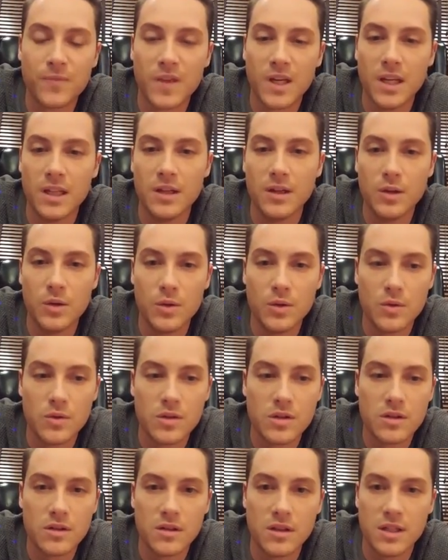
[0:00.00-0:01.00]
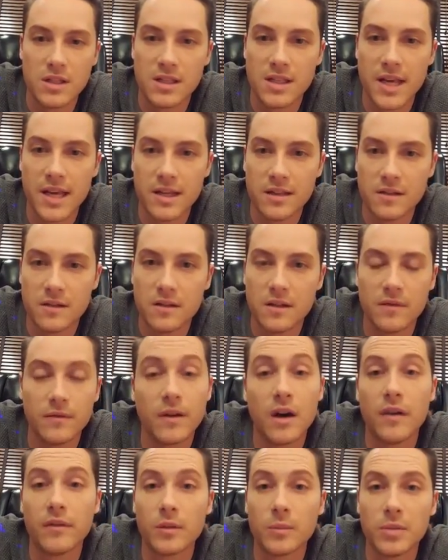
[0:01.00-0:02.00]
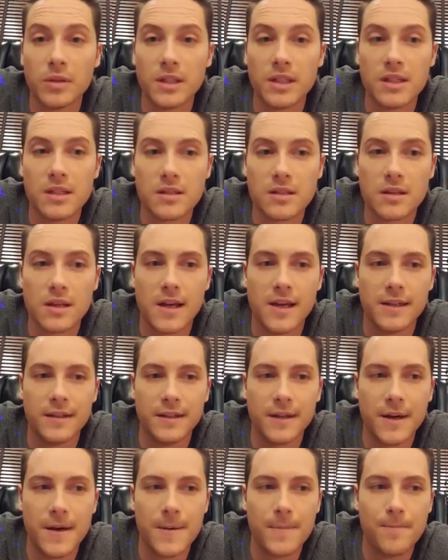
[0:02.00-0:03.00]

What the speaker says: in the news these days involving police, and